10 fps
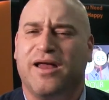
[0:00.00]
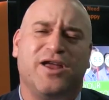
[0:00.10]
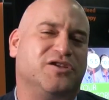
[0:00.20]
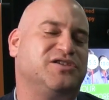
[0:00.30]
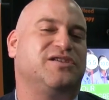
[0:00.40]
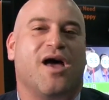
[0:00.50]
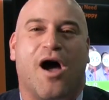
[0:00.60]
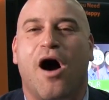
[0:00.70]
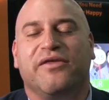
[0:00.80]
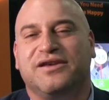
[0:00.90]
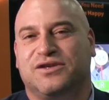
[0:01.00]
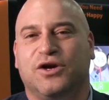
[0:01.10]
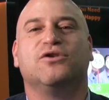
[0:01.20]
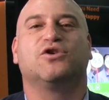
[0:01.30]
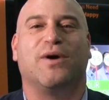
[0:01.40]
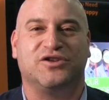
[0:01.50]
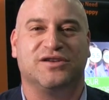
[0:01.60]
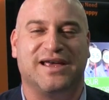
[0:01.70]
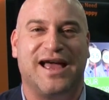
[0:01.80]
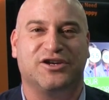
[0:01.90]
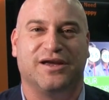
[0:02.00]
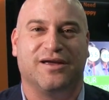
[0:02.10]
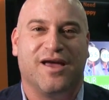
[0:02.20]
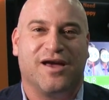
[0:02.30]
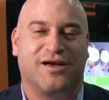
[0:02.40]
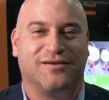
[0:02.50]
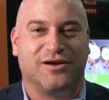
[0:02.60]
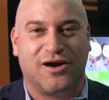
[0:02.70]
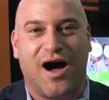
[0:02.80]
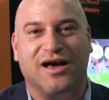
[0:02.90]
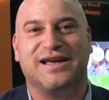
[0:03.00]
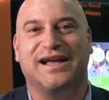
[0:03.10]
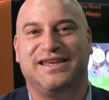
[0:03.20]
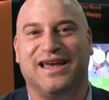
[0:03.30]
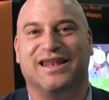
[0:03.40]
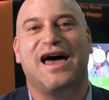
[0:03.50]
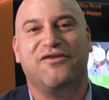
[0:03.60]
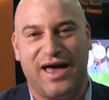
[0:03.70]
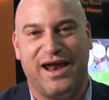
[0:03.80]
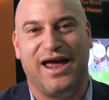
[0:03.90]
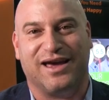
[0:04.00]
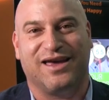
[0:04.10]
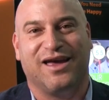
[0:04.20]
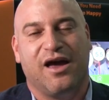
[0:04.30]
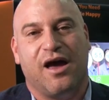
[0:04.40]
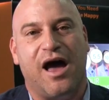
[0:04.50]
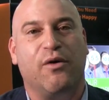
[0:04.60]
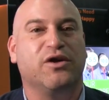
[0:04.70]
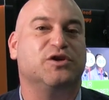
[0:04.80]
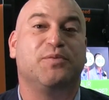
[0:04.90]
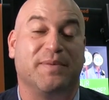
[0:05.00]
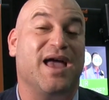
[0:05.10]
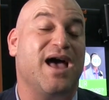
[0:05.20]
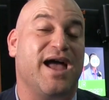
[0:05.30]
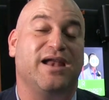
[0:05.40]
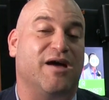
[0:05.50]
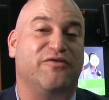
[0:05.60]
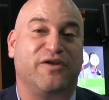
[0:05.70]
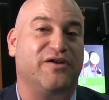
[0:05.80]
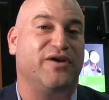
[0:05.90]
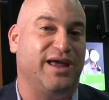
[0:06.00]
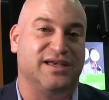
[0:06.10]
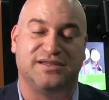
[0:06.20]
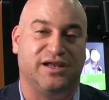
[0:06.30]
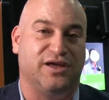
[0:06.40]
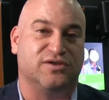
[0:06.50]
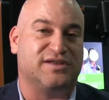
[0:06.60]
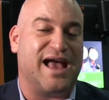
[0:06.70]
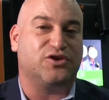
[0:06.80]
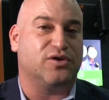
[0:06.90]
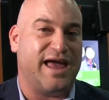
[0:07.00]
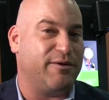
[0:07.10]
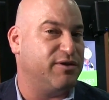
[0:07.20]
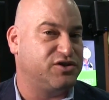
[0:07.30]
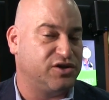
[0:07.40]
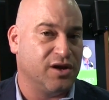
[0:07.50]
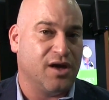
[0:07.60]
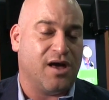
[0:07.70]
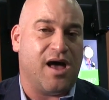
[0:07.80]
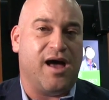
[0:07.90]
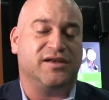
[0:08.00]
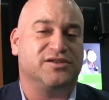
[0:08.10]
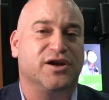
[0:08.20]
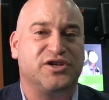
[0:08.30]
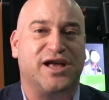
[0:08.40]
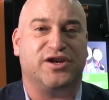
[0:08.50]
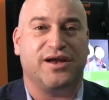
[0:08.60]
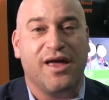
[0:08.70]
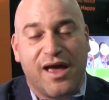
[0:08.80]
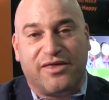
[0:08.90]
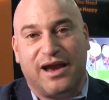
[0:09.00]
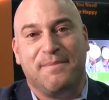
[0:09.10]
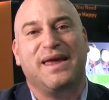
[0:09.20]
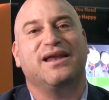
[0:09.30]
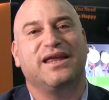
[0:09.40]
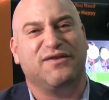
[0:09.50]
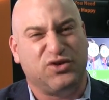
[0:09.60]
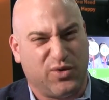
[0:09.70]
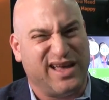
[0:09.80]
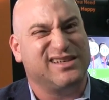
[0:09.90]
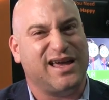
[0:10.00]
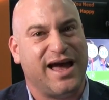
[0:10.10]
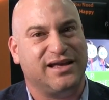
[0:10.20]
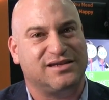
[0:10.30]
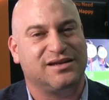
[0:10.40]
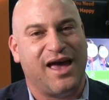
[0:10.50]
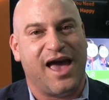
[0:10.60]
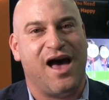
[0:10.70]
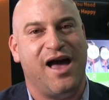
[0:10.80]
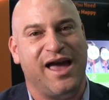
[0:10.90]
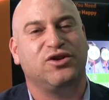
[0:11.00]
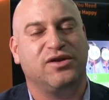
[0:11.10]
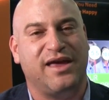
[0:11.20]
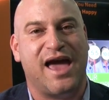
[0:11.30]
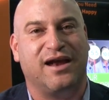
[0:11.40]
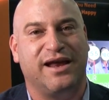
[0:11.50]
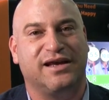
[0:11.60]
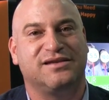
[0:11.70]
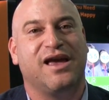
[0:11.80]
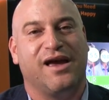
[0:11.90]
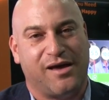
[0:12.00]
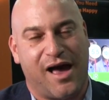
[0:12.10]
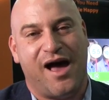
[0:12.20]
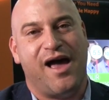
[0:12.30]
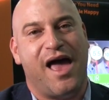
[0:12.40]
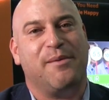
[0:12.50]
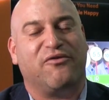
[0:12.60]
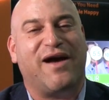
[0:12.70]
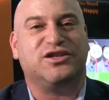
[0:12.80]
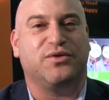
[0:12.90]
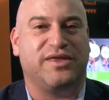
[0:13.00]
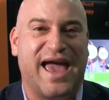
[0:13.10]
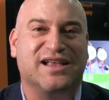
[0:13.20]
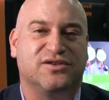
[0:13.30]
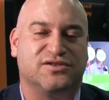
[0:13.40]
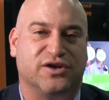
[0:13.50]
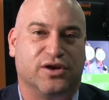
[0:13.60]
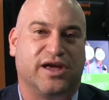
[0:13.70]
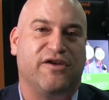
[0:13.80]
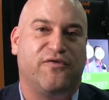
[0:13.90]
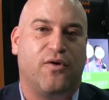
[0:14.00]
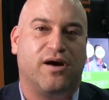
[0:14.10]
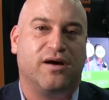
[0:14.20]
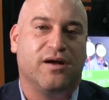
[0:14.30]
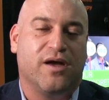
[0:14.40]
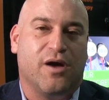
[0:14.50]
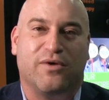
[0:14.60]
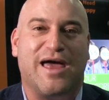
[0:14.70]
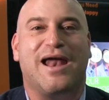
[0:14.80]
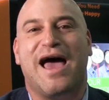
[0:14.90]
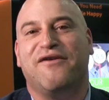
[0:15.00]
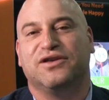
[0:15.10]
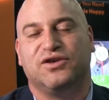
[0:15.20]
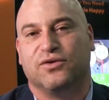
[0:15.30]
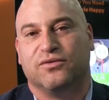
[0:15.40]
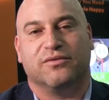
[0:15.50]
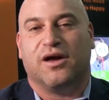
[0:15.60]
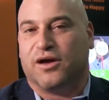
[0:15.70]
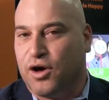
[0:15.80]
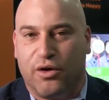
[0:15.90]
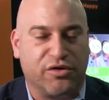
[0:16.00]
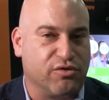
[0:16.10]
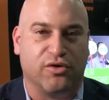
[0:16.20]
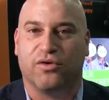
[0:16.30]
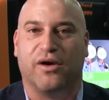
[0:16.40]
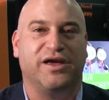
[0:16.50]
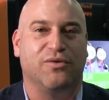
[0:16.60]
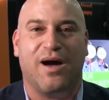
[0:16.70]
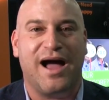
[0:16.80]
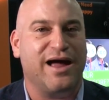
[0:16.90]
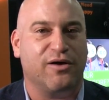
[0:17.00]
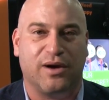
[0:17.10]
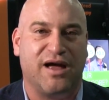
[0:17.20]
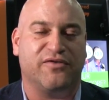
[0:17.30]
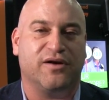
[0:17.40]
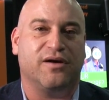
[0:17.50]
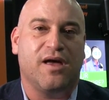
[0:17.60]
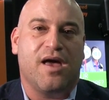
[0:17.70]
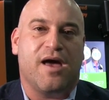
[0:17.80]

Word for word: You know, just all these huge questions right. that actually cause I T a lot of headache. Uh, we just put behind a very, very easy to use natural language uh, search engine that immediately gives you insights uh, into the analytics uh, and provides you with the answers that you're looking for without having to go through a U I or whatever,